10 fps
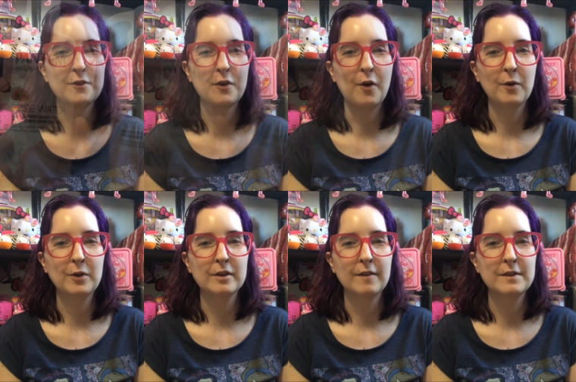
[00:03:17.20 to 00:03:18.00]
for all
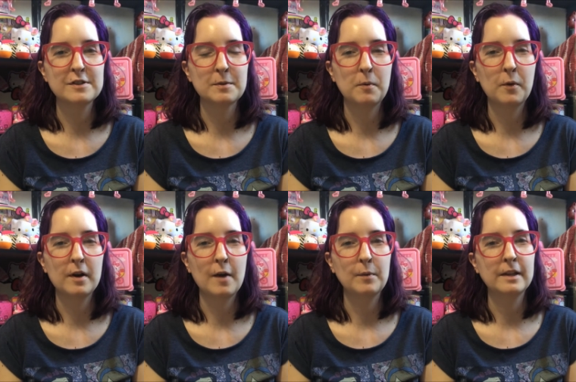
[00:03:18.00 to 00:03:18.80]
your love and support.
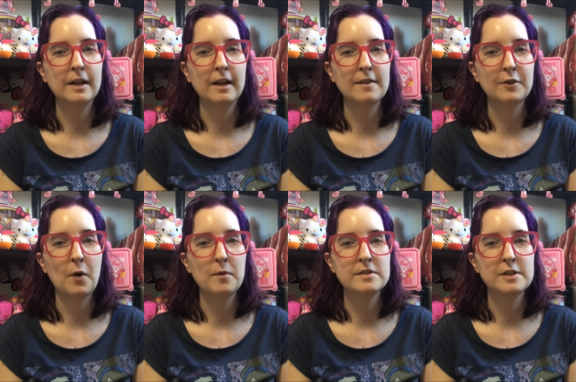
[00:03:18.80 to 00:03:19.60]
I will let you guys
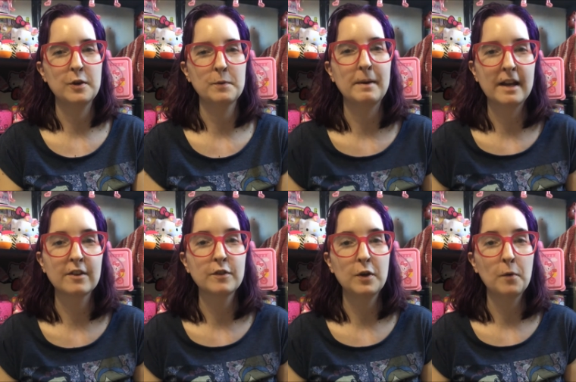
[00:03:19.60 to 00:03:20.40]
go and see you in my
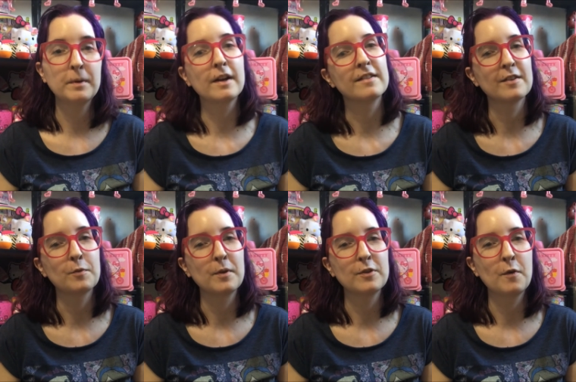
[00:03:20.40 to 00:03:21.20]
next video because this
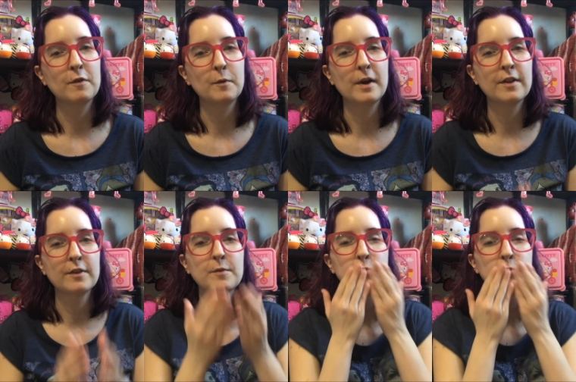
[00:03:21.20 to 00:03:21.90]
one's over with.